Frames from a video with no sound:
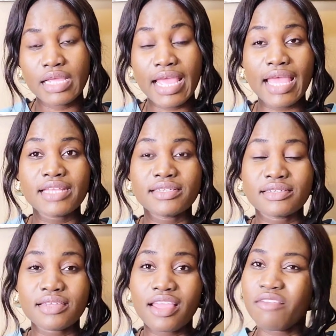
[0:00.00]
And
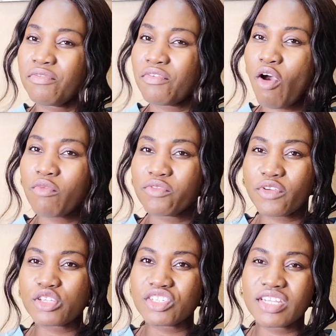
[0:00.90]
if,
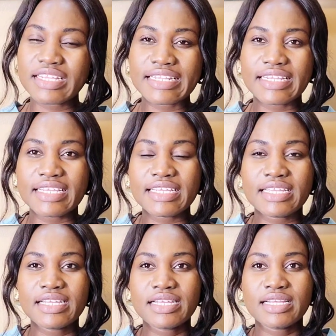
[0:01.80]
unfortunately,
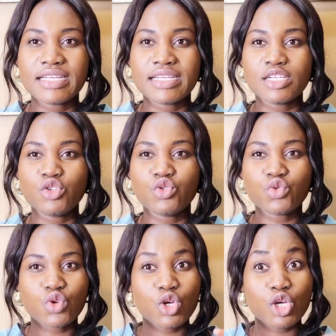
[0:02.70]

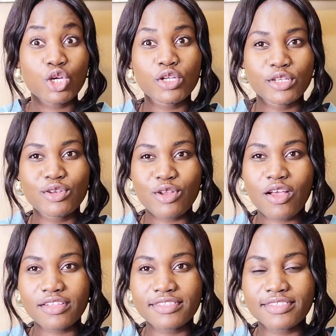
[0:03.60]
you could
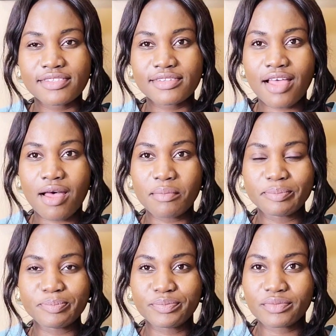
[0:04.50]
not
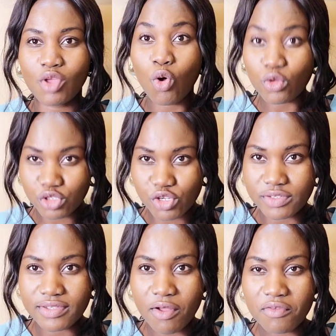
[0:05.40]
hold
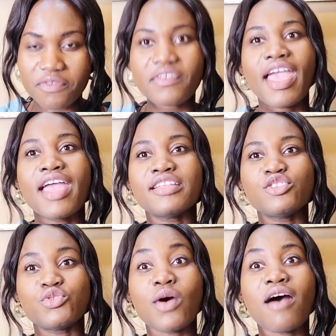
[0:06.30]
yourself and
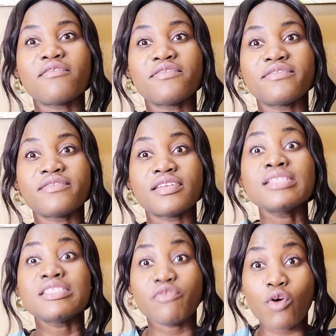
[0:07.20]
you have
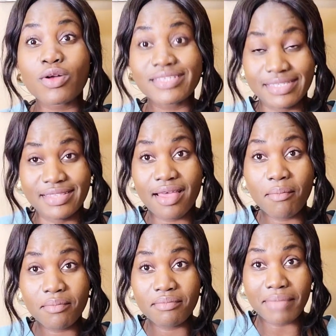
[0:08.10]
divorced
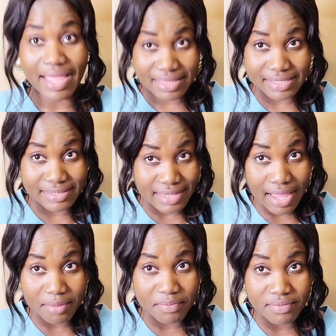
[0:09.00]
them by this
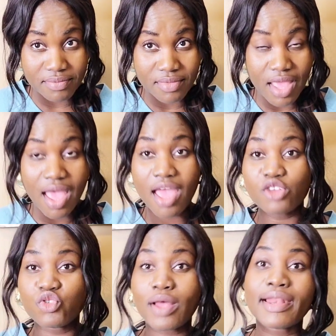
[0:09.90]
time
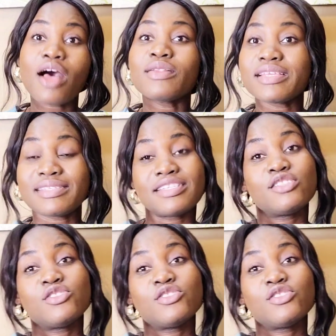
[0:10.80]
and you are now listening